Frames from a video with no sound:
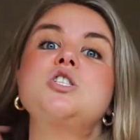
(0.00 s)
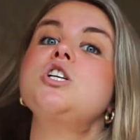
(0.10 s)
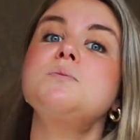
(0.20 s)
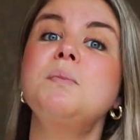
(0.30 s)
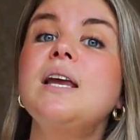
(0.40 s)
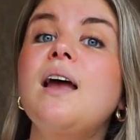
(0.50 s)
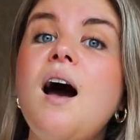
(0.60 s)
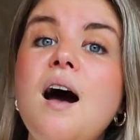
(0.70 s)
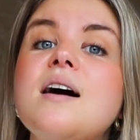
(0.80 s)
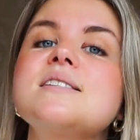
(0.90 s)
just
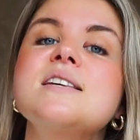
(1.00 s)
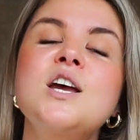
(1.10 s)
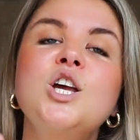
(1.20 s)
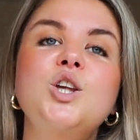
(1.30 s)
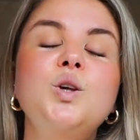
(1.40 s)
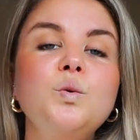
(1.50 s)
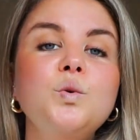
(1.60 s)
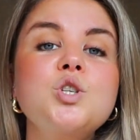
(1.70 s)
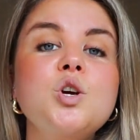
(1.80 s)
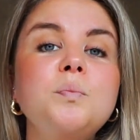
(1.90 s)
because you
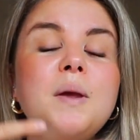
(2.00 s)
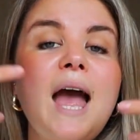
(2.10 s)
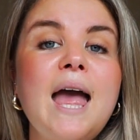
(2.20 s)
should be